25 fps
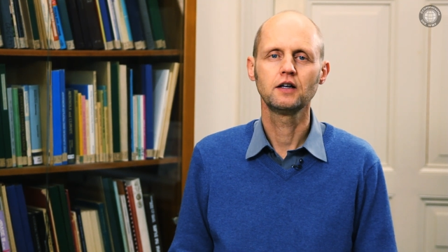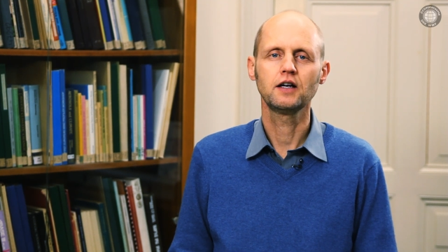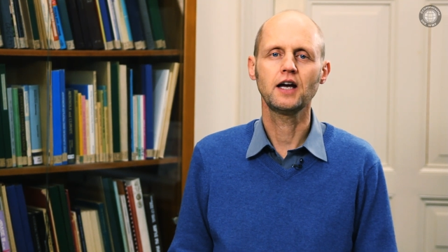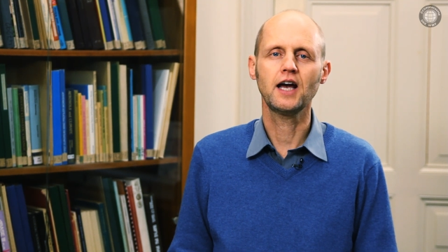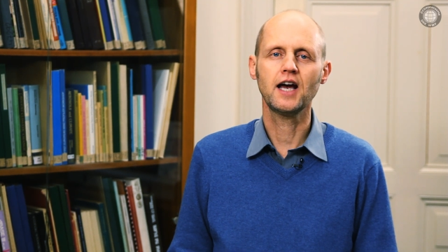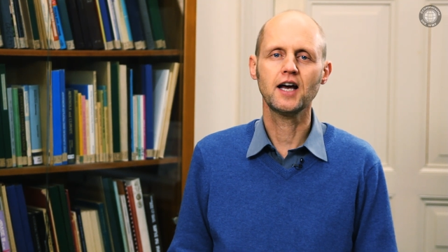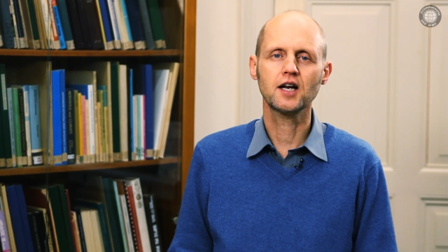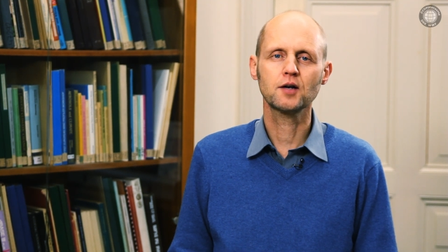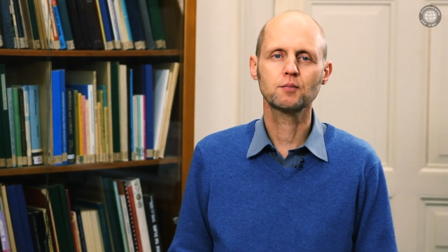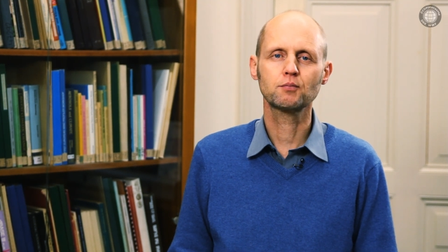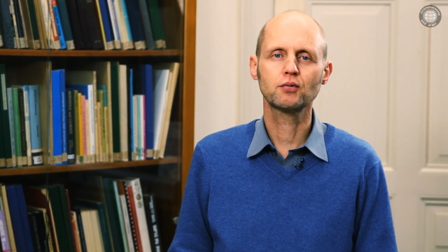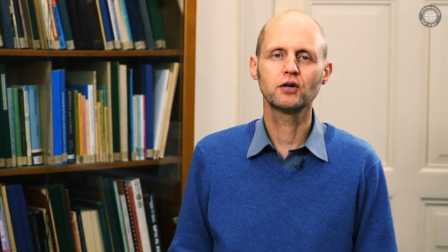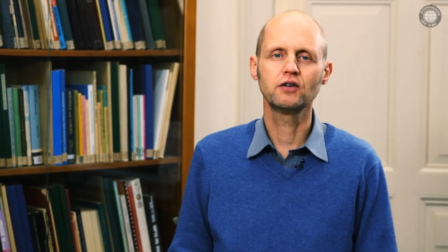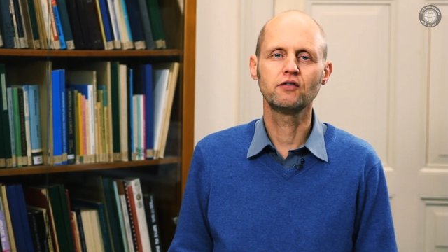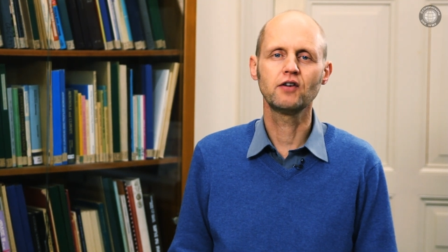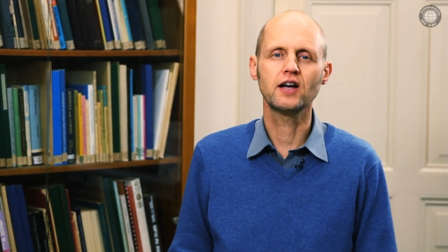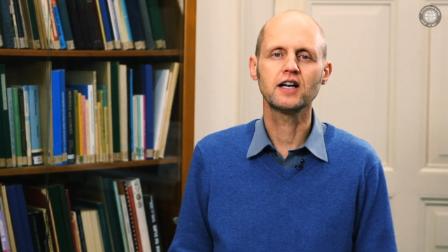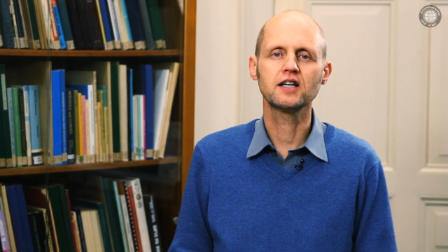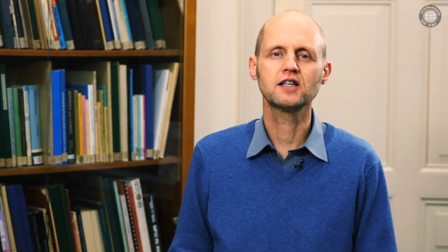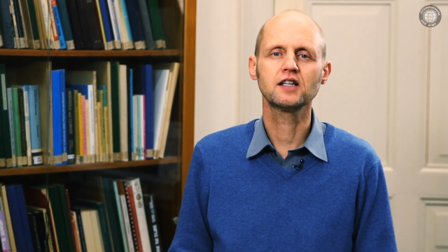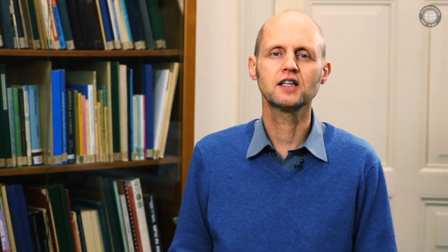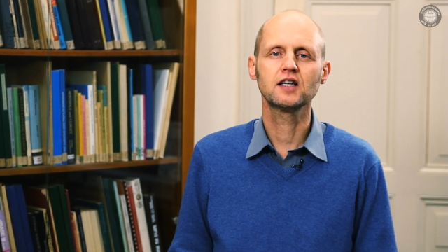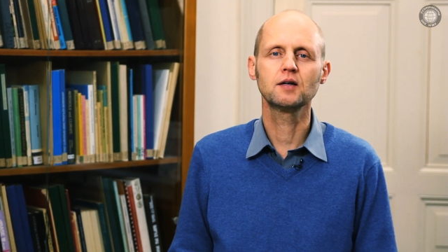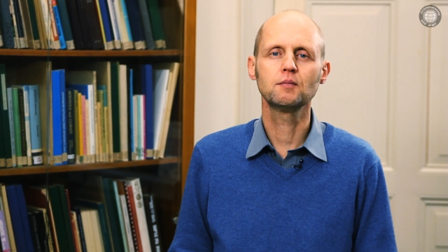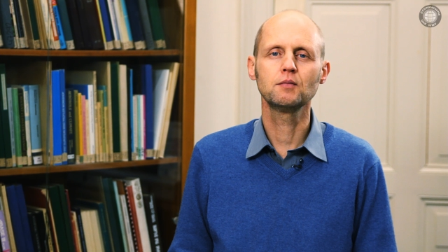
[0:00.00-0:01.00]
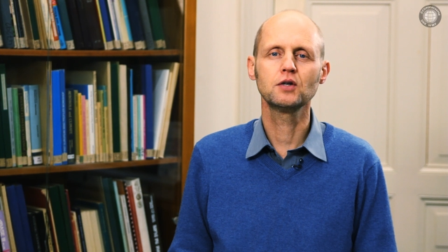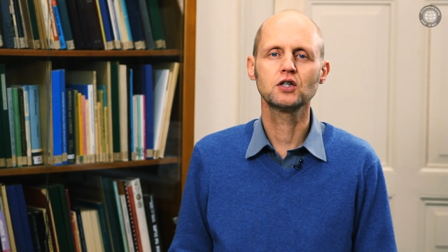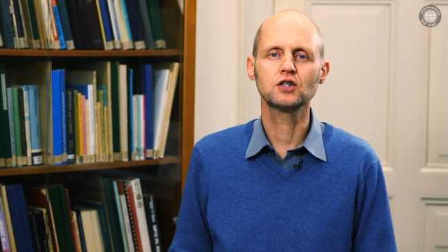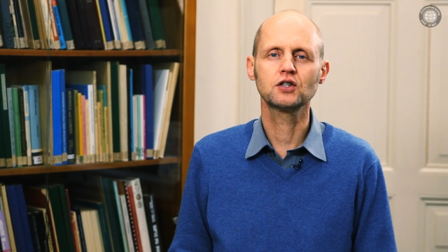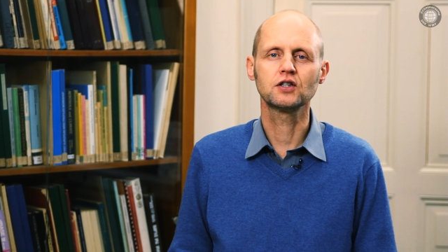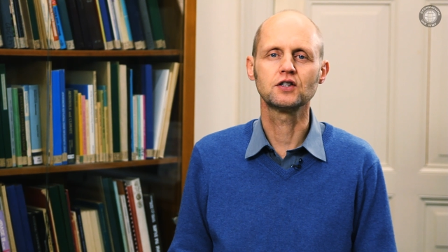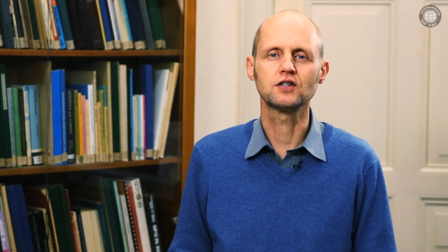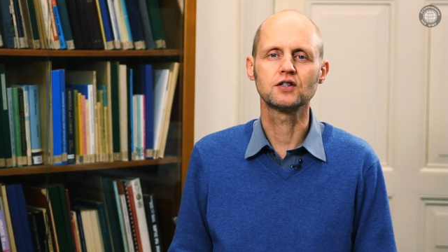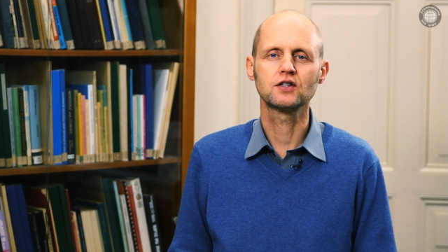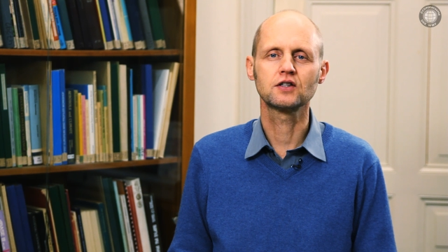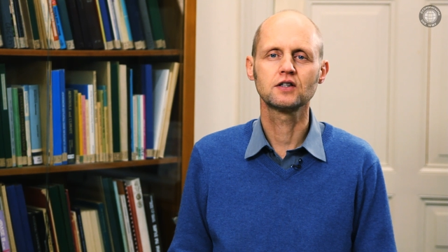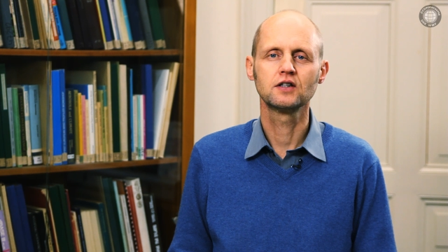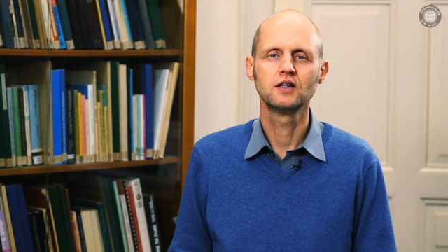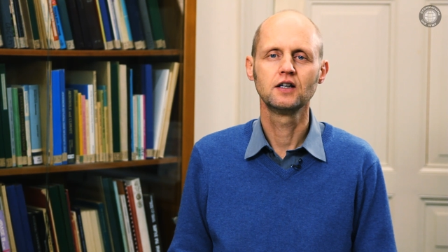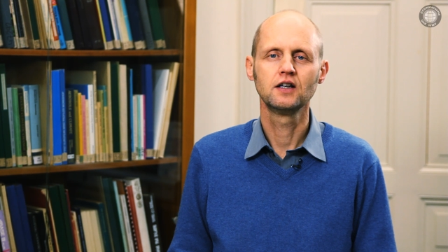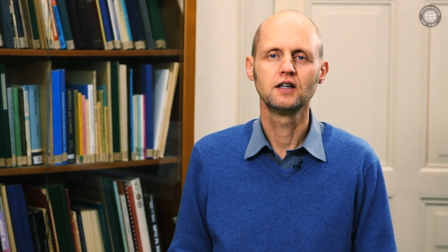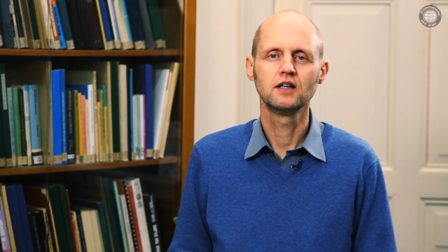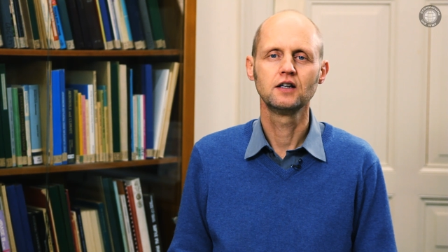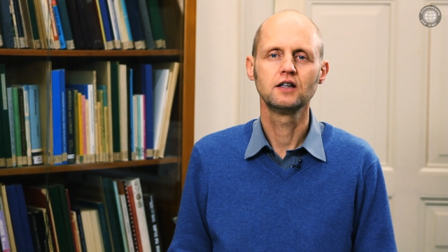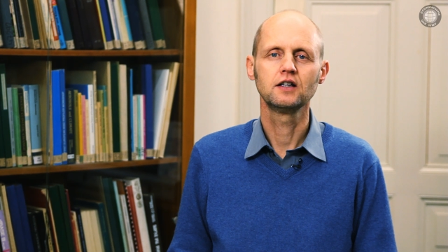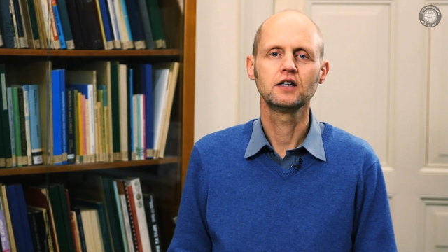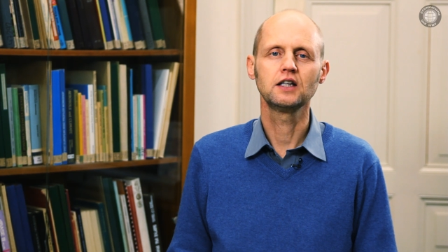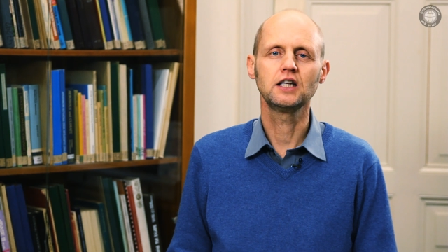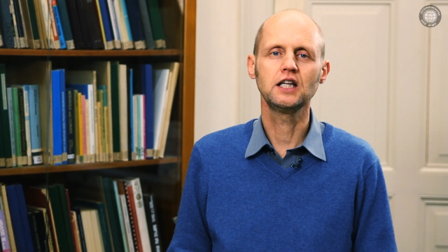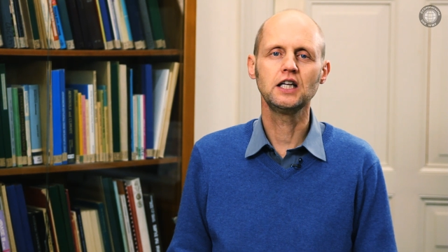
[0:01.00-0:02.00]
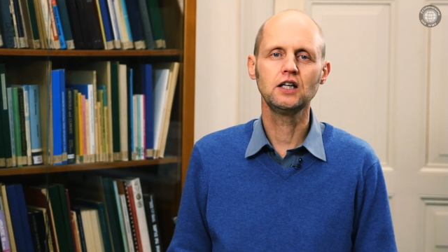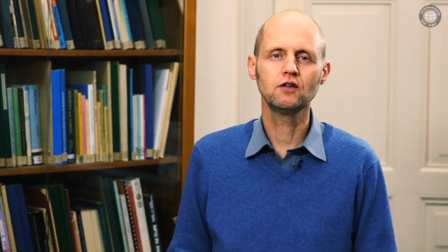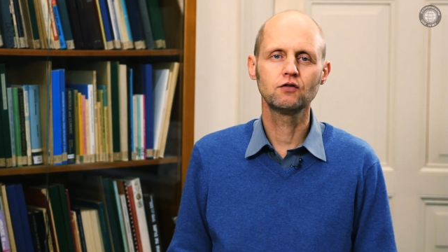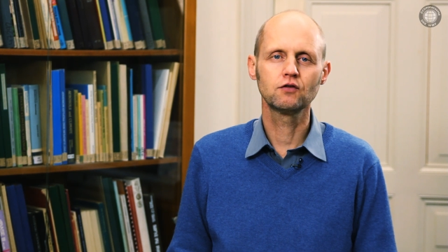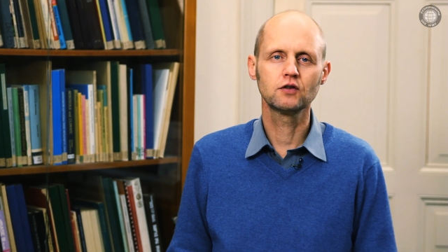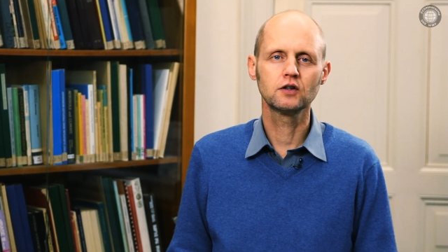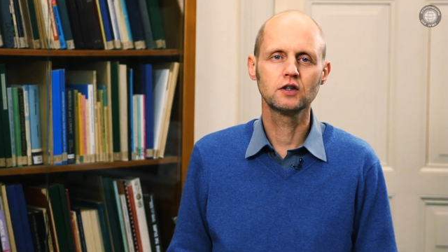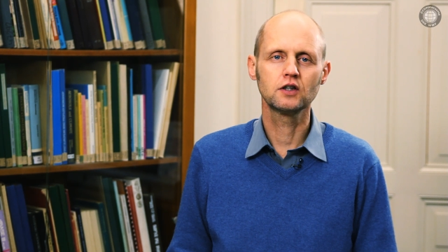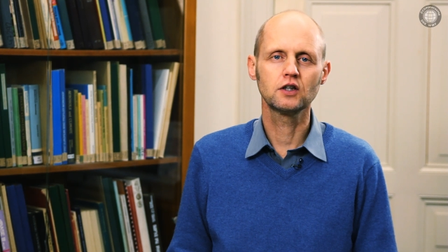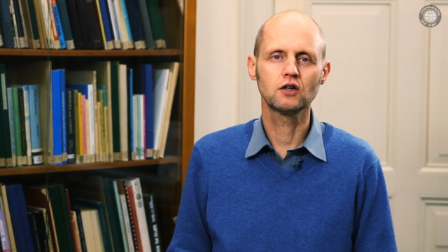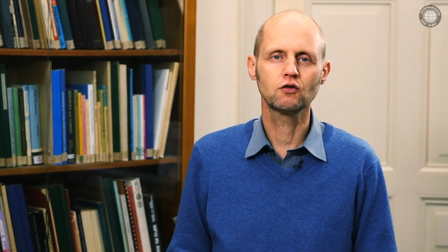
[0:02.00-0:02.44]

and preventing emissions, even